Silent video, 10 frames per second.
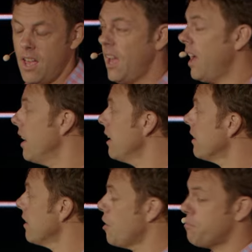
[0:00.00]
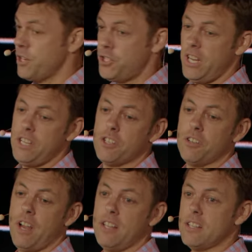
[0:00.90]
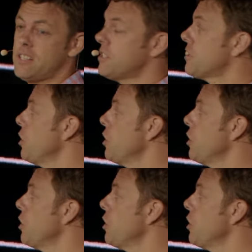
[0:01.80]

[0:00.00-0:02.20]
And appreciation, right? This is